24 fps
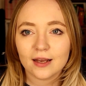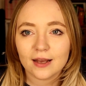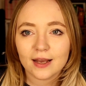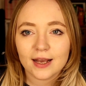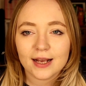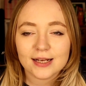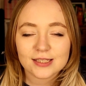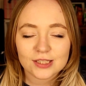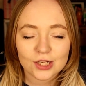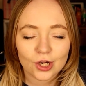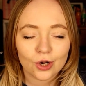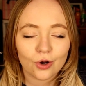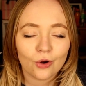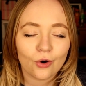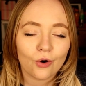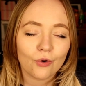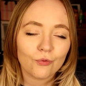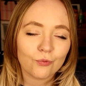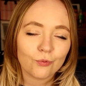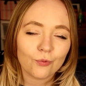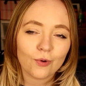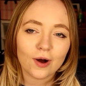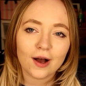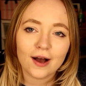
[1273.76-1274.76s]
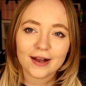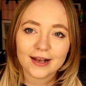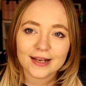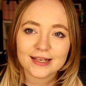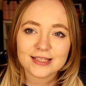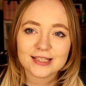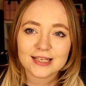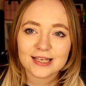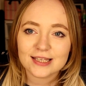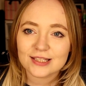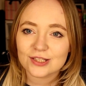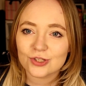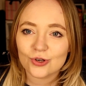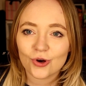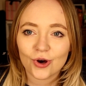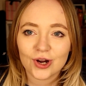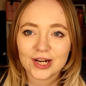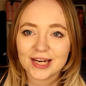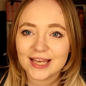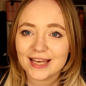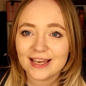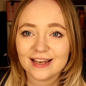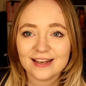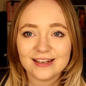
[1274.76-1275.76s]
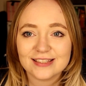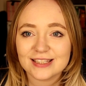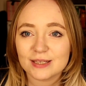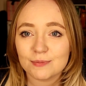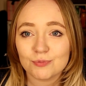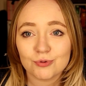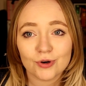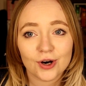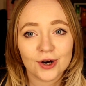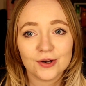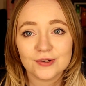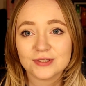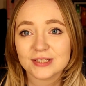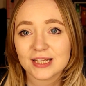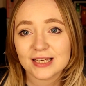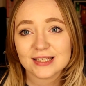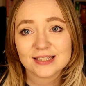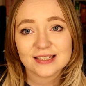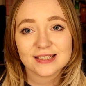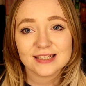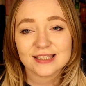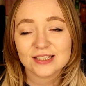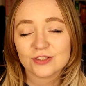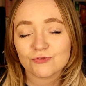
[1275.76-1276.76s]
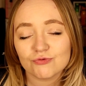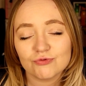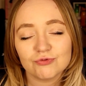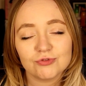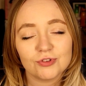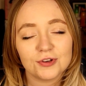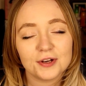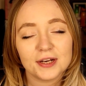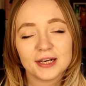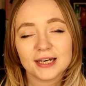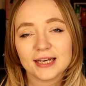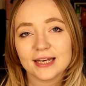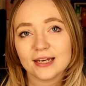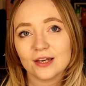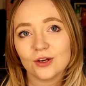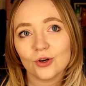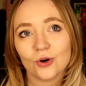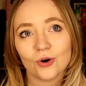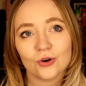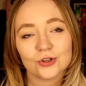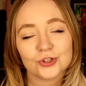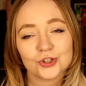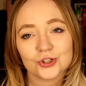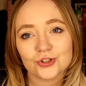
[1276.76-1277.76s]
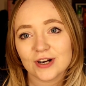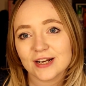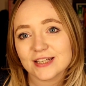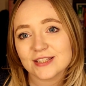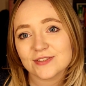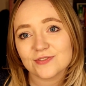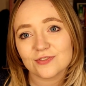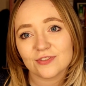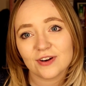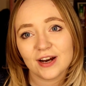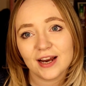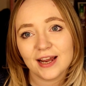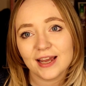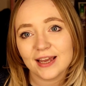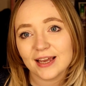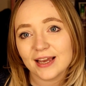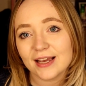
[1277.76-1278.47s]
a lot of work. It's not an easy process, and it's really not stress-free.